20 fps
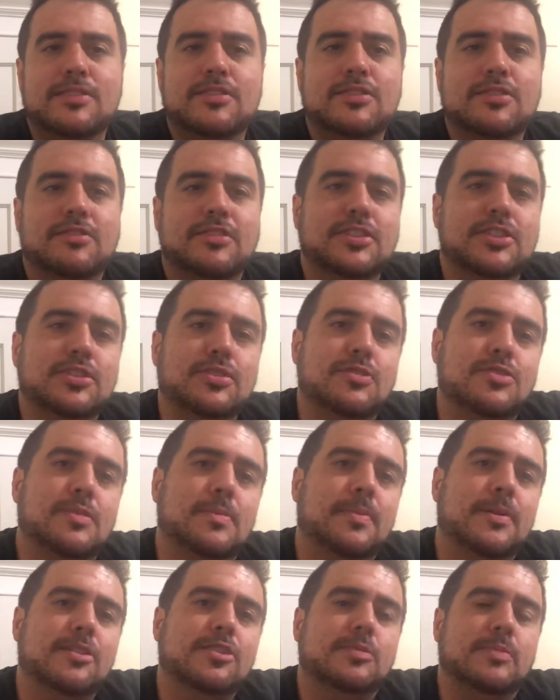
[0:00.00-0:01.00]
the original is the
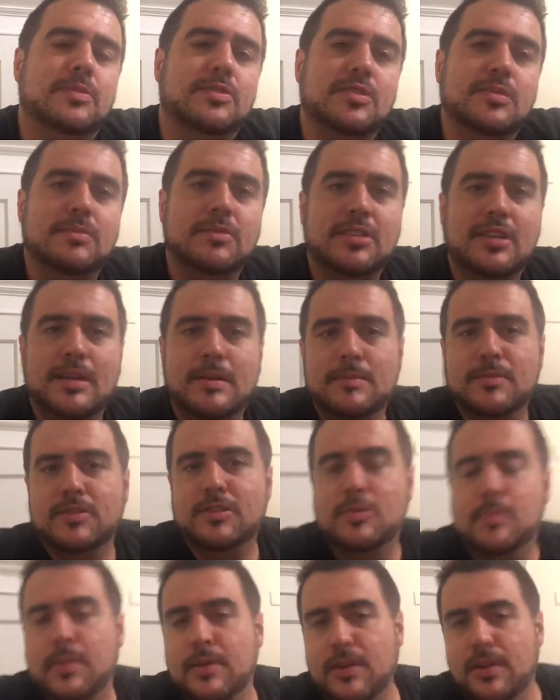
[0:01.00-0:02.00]
best, but sometimes
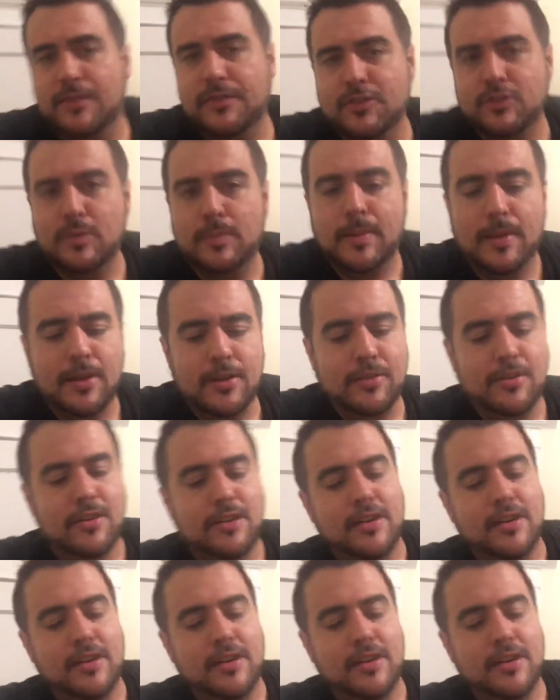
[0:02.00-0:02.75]
spin-offs are better.